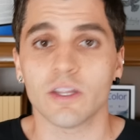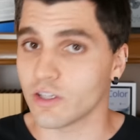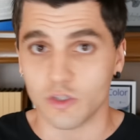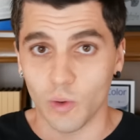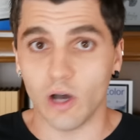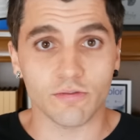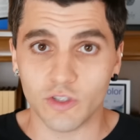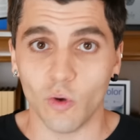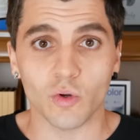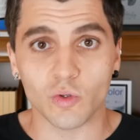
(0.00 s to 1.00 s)
the 12
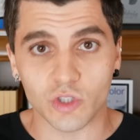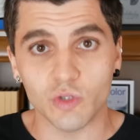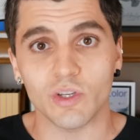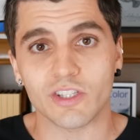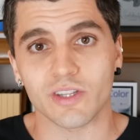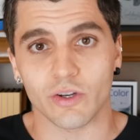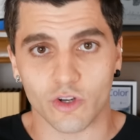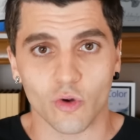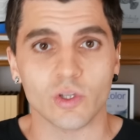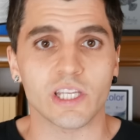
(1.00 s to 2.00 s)
total units that are
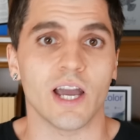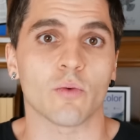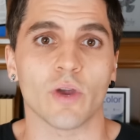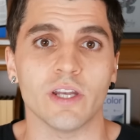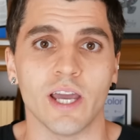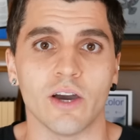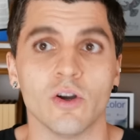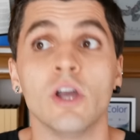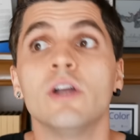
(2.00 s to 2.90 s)
currently out right now,